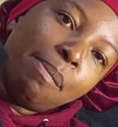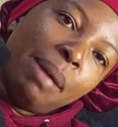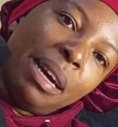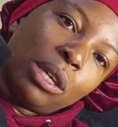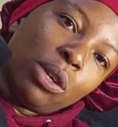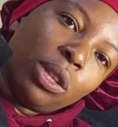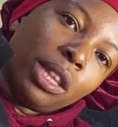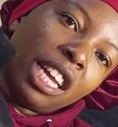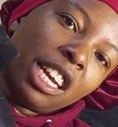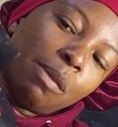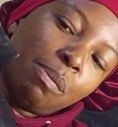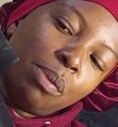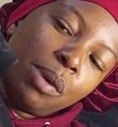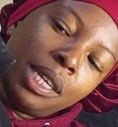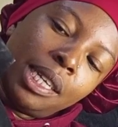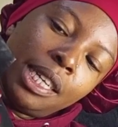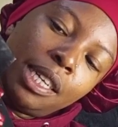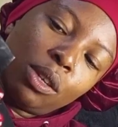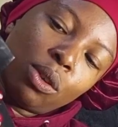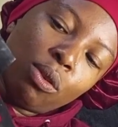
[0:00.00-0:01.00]
a button that
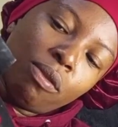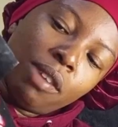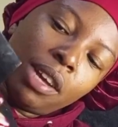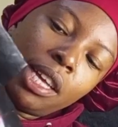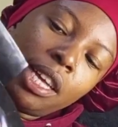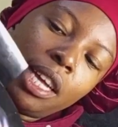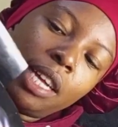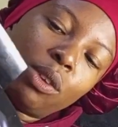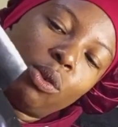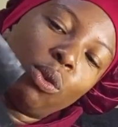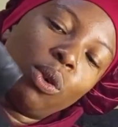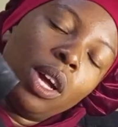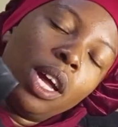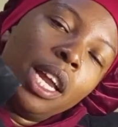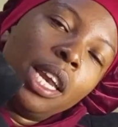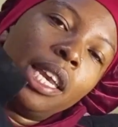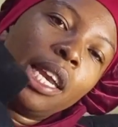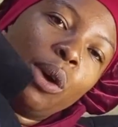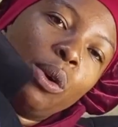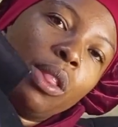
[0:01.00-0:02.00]
presses over here. So
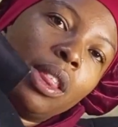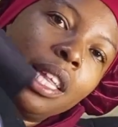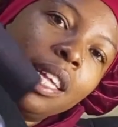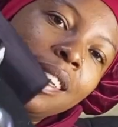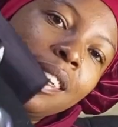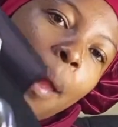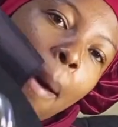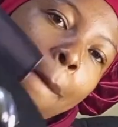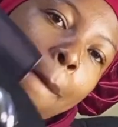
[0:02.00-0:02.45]
now this